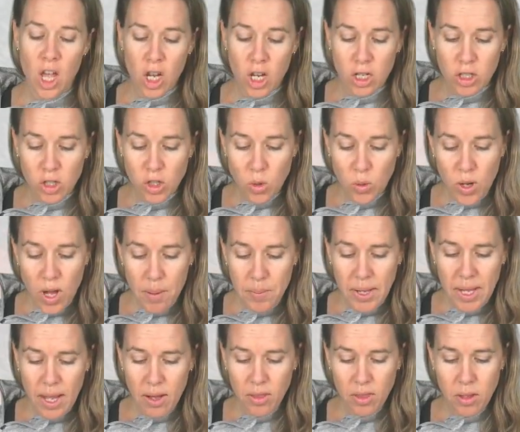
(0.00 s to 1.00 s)
So coming
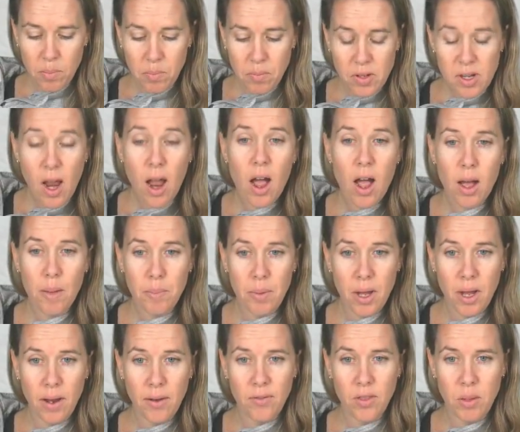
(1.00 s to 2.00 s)
out the top
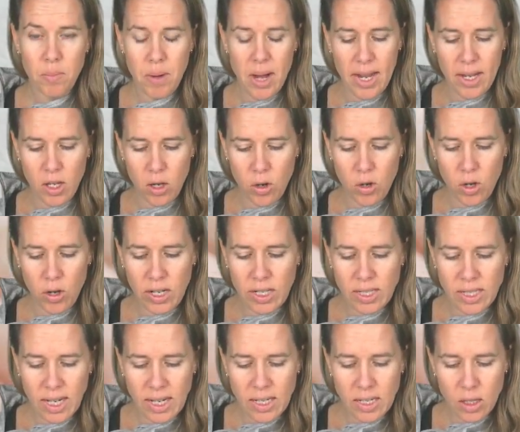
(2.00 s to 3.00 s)
of the bicone, you can
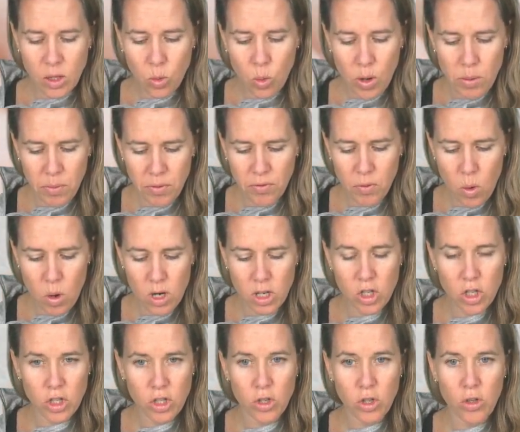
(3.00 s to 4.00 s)
see I did the one before
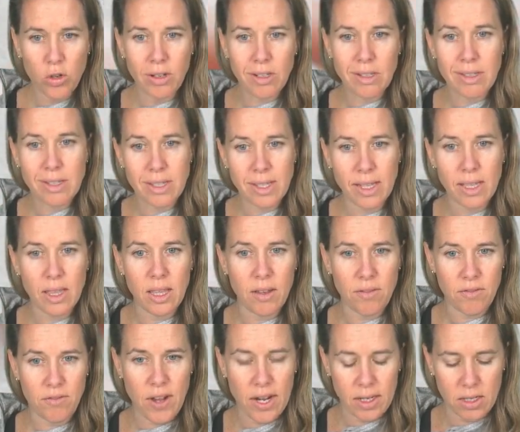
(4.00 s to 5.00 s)
just so you could see the
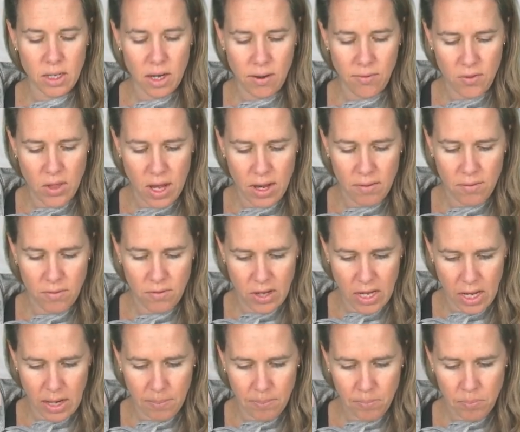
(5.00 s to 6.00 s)
effect of that
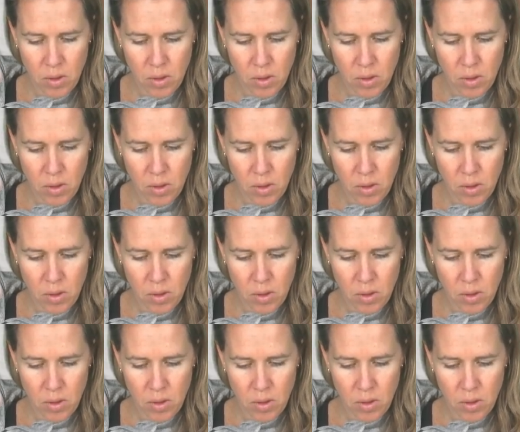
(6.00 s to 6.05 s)
V.